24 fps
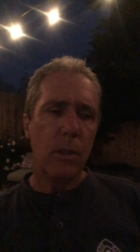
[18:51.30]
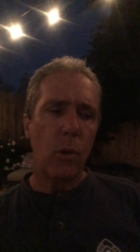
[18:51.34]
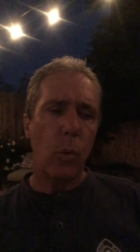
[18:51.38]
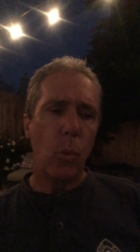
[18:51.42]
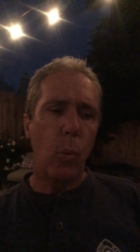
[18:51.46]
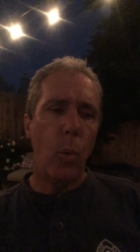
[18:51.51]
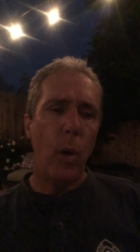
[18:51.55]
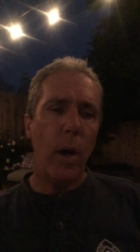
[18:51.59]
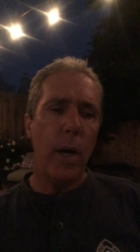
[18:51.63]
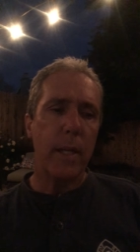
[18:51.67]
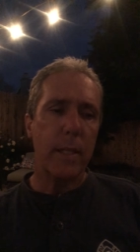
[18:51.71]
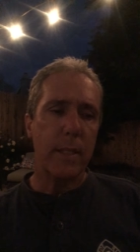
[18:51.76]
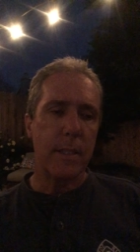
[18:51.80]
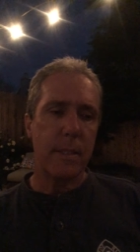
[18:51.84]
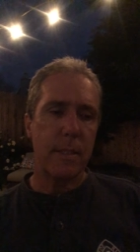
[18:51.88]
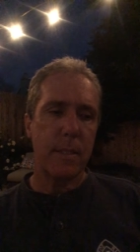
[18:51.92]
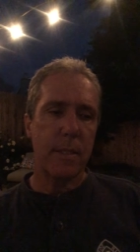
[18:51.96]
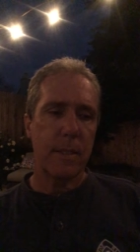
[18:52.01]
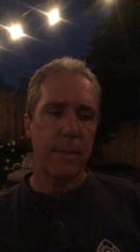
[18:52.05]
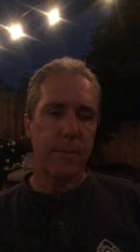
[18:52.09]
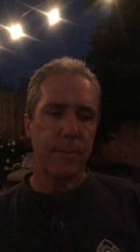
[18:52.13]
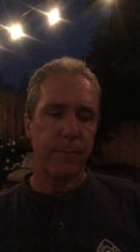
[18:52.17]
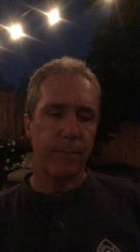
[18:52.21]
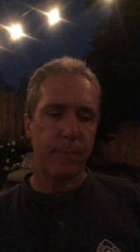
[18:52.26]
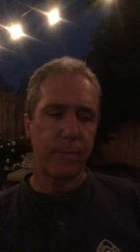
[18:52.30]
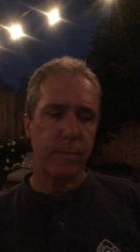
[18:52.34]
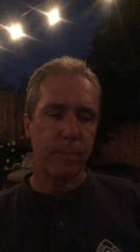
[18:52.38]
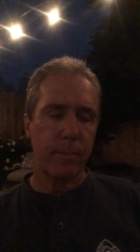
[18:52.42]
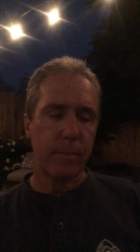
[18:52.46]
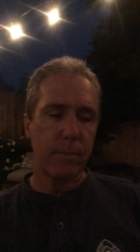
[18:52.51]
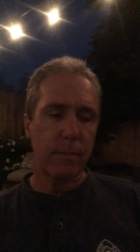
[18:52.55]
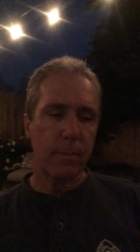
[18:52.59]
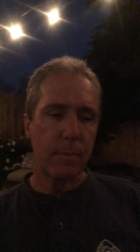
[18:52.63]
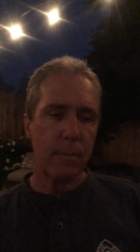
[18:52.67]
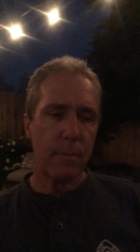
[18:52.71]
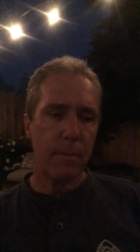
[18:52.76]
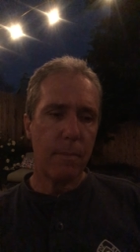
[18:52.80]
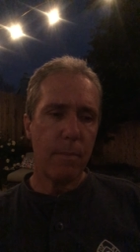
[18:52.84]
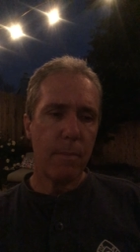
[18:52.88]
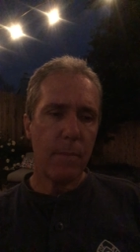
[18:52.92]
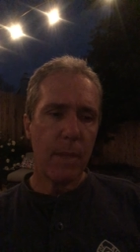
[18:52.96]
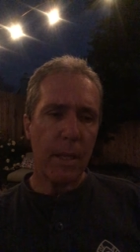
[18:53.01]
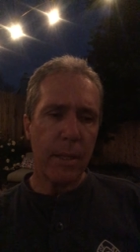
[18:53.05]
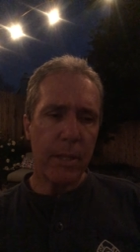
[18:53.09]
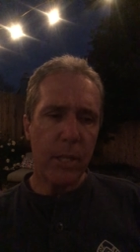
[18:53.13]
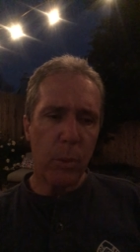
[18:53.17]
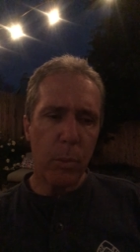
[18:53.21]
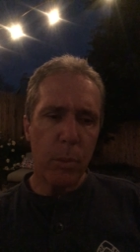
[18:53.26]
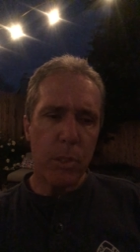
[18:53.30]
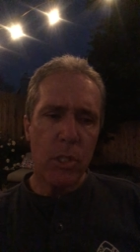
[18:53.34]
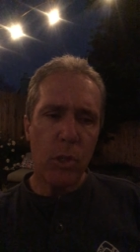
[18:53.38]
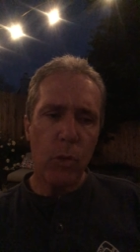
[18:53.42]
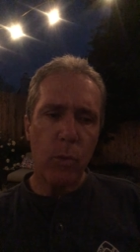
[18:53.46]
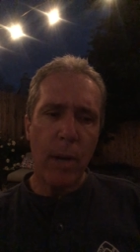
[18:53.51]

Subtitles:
Once there was a